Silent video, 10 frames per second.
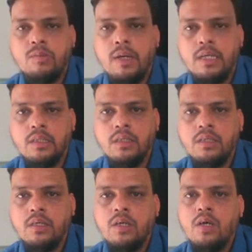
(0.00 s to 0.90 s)
the
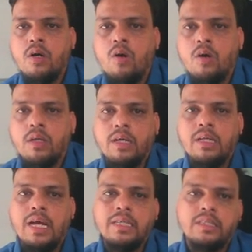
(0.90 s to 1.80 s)

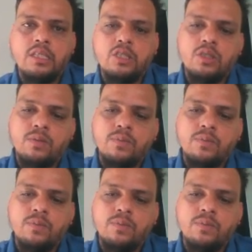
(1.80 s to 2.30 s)
organization.